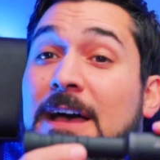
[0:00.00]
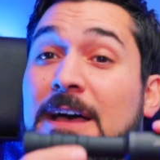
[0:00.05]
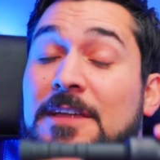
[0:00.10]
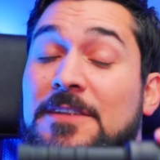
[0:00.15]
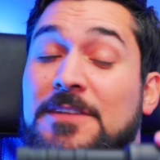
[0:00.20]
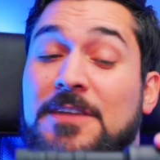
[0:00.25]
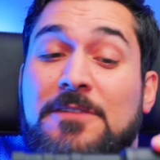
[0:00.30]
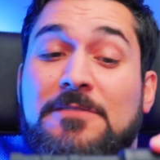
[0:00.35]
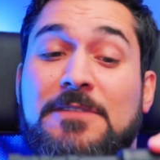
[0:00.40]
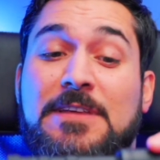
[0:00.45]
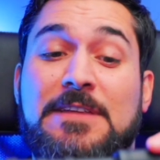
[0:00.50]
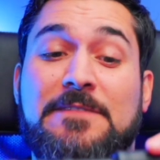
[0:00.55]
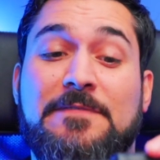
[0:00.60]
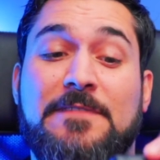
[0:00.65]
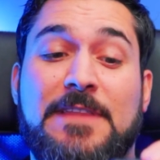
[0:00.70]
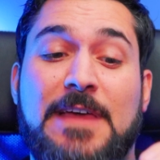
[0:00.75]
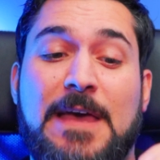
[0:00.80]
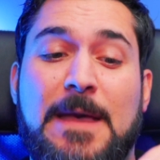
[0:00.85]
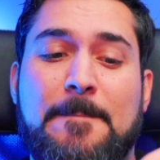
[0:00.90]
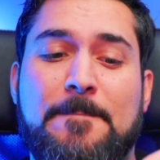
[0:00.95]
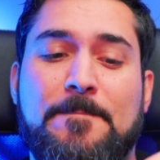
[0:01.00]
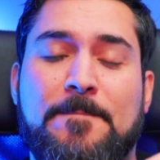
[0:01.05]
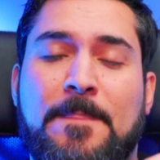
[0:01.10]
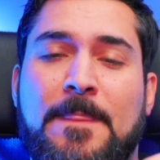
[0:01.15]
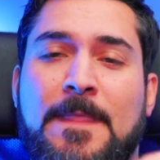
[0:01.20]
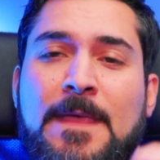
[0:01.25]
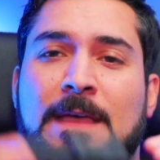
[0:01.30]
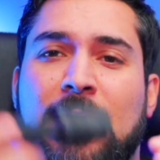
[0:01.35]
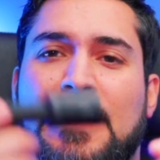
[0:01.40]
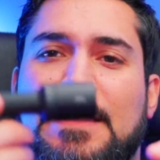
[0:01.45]
no need for that.
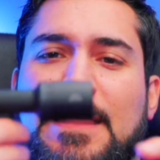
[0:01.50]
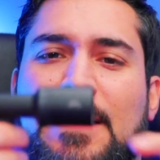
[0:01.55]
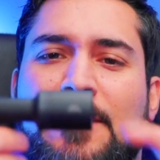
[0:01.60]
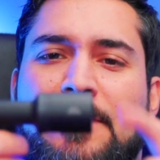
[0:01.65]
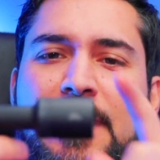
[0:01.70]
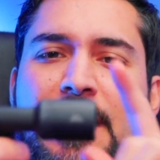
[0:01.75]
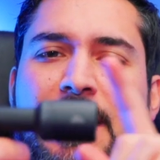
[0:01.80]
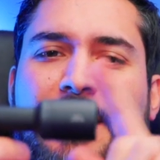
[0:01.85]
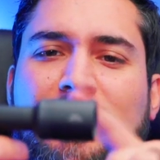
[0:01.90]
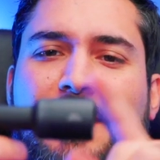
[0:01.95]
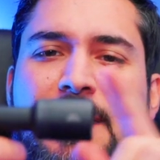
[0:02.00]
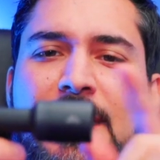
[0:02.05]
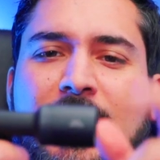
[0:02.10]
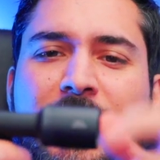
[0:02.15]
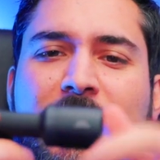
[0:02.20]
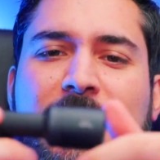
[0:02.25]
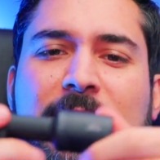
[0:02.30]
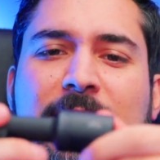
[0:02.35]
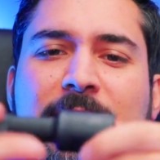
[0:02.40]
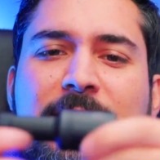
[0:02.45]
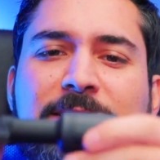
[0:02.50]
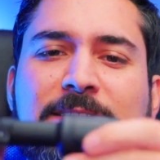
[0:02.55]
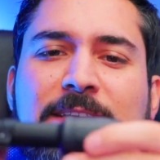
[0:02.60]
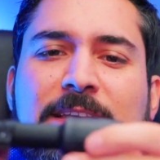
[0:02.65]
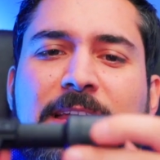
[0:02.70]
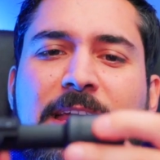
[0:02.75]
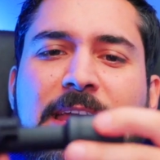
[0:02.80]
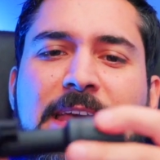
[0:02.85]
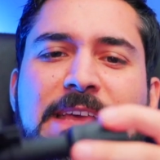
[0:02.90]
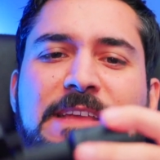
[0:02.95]
Now the head there is an
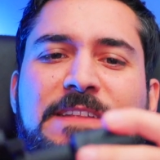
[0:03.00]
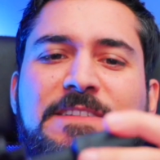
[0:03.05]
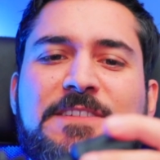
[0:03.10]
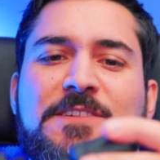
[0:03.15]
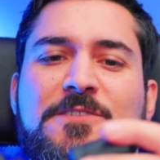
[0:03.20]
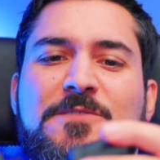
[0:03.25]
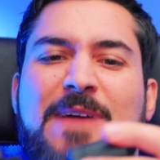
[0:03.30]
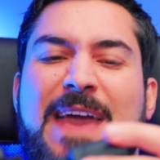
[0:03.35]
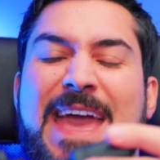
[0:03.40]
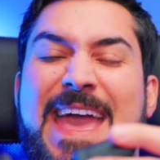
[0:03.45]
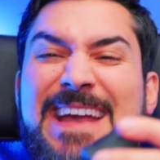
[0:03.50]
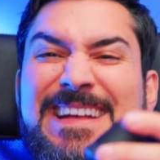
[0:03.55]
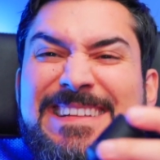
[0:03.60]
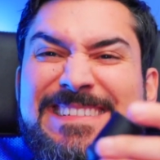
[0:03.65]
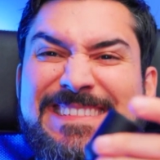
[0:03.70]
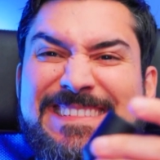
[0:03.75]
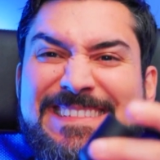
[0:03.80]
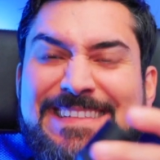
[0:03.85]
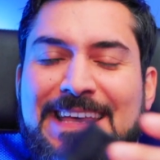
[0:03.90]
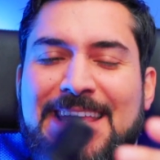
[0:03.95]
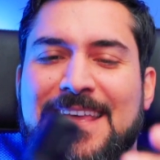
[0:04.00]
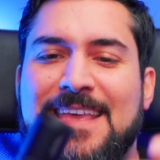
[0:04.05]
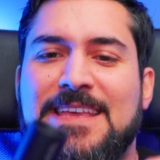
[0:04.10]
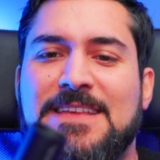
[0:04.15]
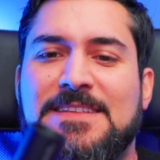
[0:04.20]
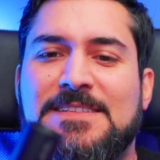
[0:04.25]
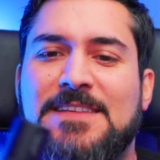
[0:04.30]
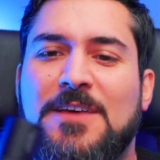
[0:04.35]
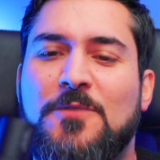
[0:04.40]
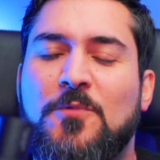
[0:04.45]
E2XT,
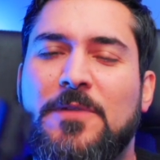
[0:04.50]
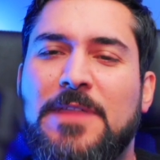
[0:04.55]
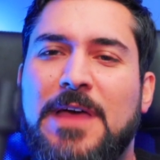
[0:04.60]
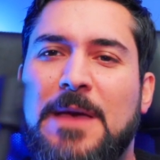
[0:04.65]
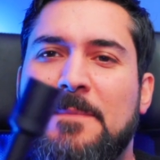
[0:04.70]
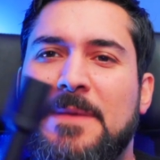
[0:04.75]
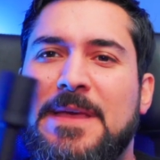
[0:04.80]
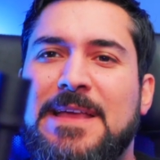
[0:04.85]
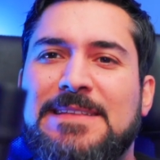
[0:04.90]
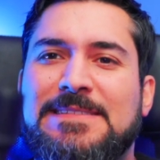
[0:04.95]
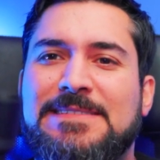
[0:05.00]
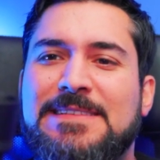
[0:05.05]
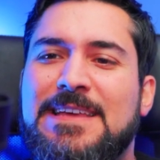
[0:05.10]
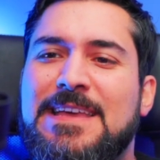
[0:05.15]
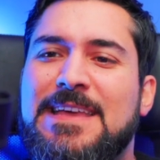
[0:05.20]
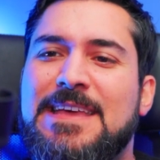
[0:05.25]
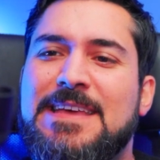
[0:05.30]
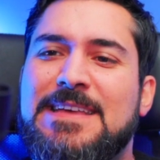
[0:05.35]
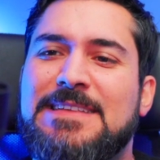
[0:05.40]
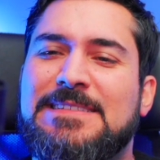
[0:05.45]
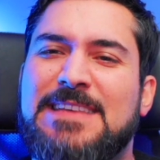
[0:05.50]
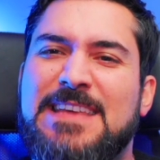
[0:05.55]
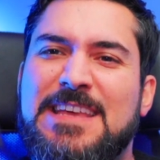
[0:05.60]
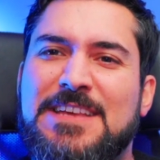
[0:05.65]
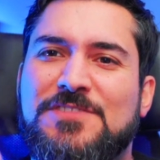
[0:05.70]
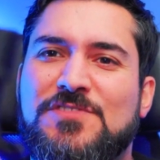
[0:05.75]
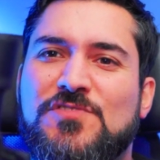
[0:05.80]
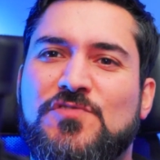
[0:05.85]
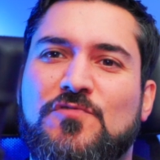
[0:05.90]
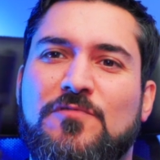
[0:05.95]
so what that means is
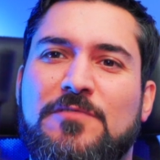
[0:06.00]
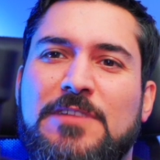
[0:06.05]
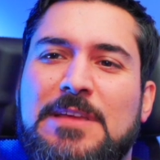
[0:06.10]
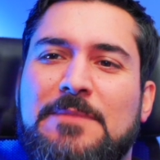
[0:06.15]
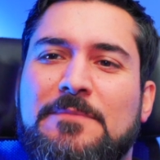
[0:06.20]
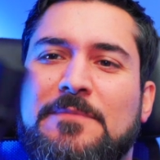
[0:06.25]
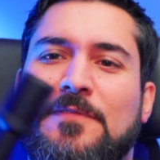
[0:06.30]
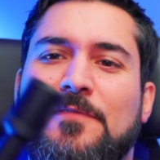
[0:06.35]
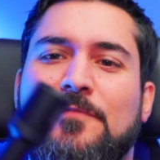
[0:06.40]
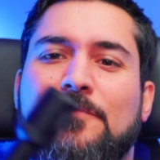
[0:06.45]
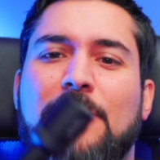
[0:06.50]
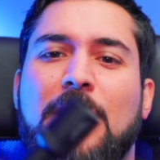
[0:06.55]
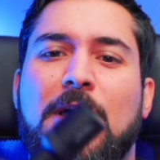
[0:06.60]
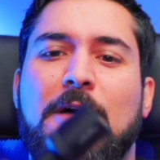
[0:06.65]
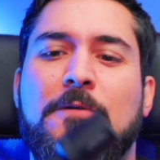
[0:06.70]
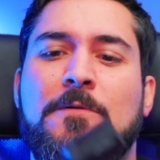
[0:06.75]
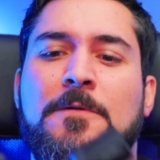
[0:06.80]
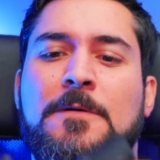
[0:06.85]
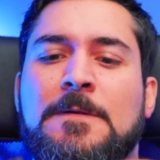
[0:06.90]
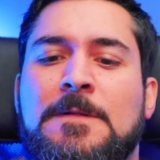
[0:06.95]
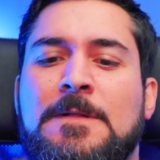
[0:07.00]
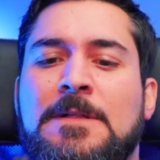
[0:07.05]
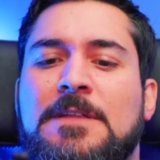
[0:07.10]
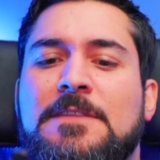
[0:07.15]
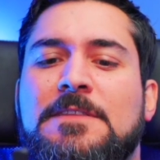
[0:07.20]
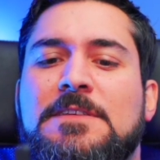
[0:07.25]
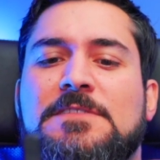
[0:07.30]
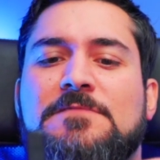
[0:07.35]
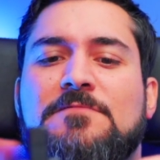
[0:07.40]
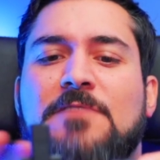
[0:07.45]
extreme throw.
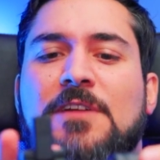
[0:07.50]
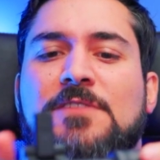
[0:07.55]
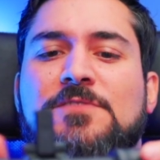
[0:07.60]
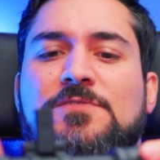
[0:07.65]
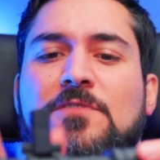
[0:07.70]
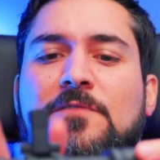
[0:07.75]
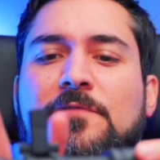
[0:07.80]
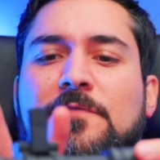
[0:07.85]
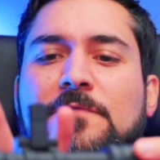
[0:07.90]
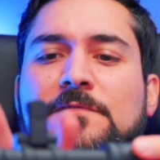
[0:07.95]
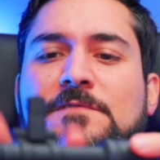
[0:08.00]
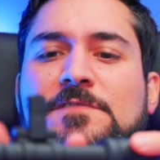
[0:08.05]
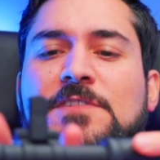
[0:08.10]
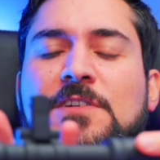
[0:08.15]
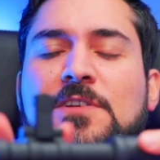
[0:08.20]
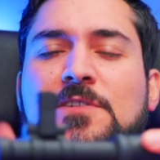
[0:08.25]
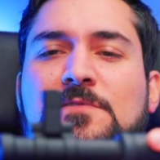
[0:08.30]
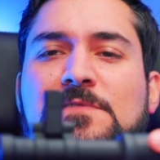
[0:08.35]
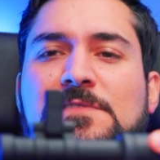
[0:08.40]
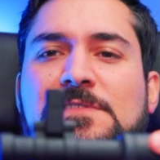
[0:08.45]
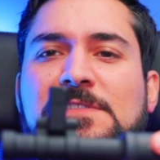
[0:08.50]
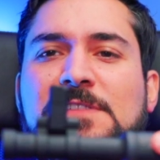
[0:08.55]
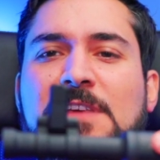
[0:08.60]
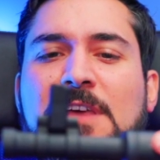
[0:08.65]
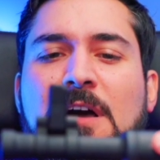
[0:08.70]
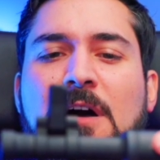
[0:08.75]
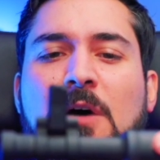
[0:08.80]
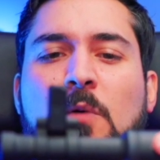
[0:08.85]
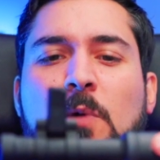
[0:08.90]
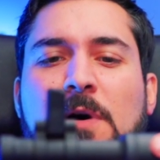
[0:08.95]
This runs off of two
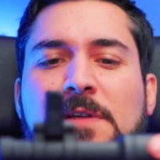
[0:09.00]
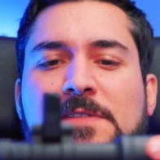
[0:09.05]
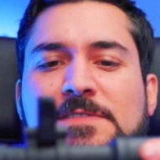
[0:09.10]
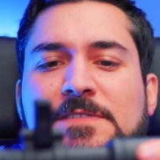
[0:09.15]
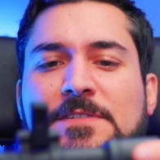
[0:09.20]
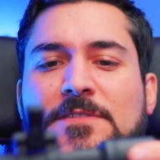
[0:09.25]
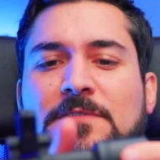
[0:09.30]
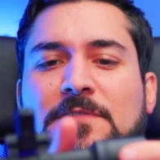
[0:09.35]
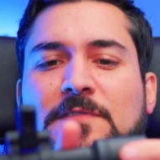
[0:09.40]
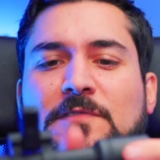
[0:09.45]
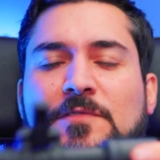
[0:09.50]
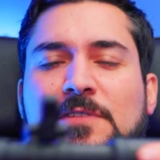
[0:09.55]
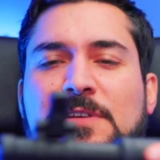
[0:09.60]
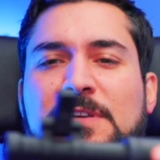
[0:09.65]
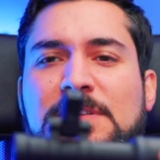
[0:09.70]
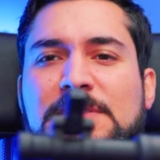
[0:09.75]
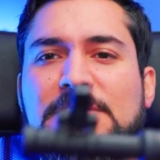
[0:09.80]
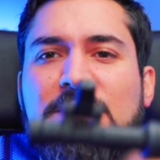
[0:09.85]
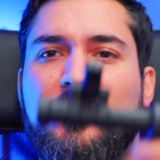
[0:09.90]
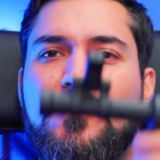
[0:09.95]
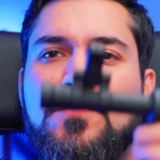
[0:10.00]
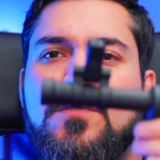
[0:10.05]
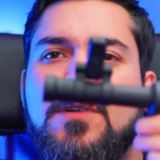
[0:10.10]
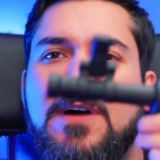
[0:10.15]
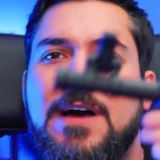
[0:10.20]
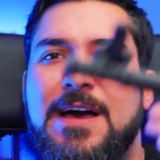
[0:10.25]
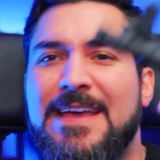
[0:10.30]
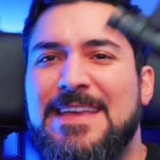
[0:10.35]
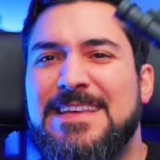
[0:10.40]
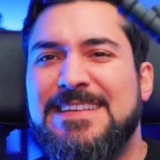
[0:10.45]
CR123s or
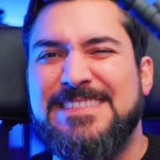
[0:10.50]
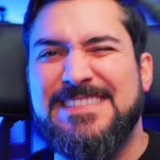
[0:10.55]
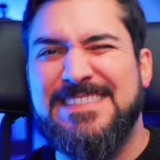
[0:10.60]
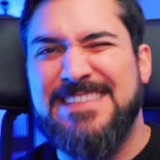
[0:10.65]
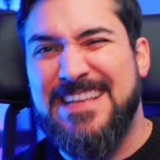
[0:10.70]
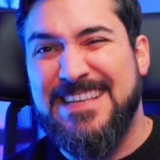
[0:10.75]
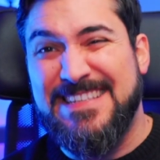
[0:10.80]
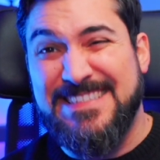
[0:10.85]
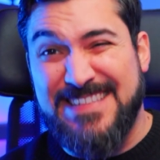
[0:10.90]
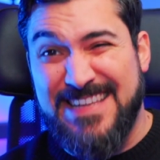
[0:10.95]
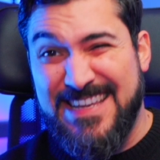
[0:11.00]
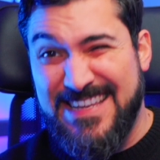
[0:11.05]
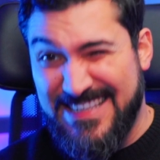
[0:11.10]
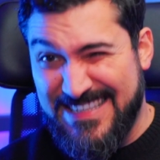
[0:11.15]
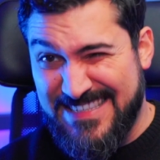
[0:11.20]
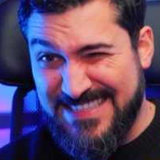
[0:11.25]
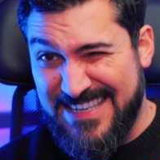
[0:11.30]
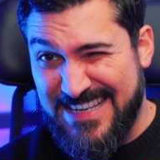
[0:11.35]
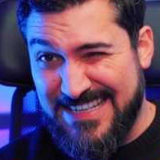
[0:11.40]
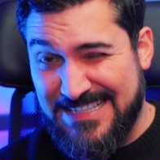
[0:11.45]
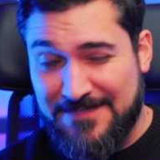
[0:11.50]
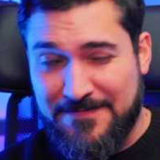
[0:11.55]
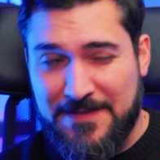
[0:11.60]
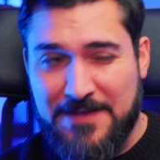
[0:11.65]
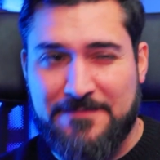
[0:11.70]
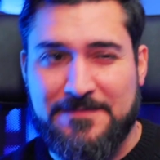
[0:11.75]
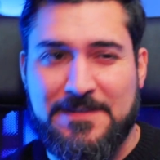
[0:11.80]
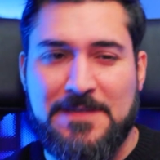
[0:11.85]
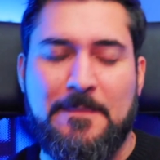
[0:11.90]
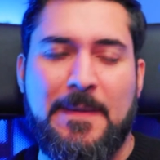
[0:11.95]
a
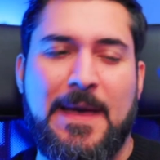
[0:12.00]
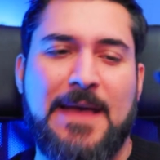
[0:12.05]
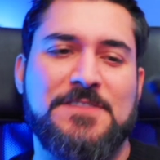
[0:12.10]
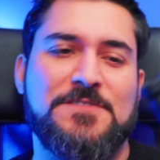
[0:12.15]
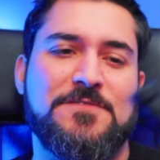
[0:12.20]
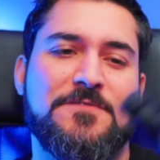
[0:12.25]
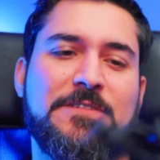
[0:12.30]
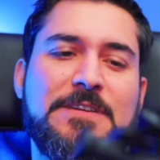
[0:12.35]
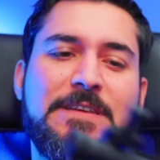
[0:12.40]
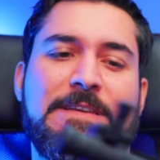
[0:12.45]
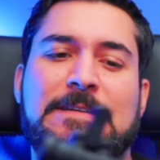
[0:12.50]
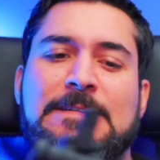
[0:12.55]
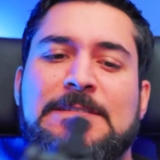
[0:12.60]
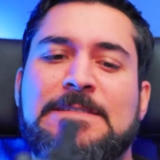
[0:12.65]
16650 battery.